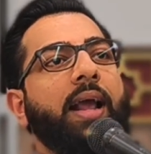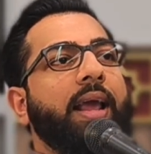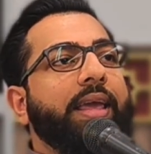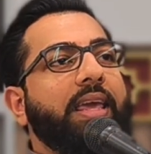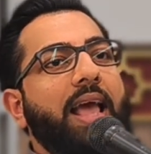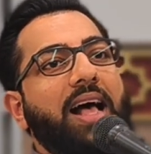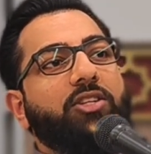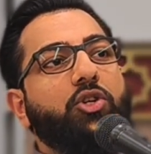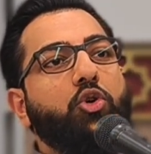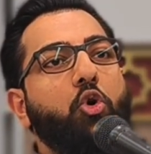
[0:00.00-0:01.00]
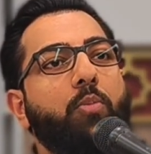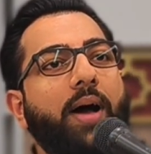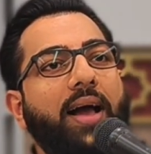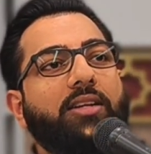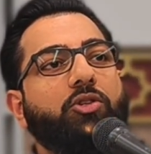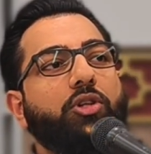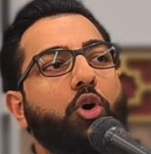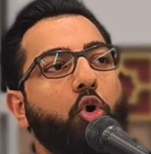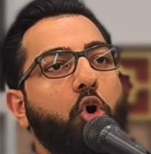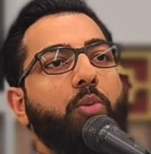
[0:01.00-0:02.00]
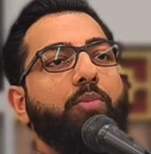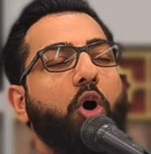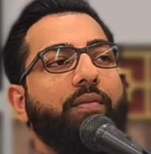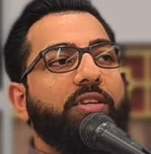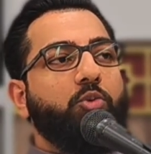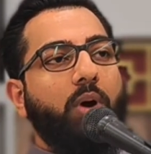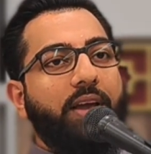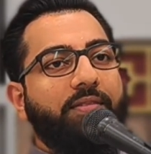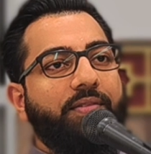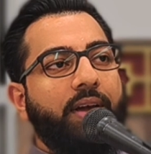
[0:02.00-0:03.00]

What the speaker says: he has to go back to the home of his wife.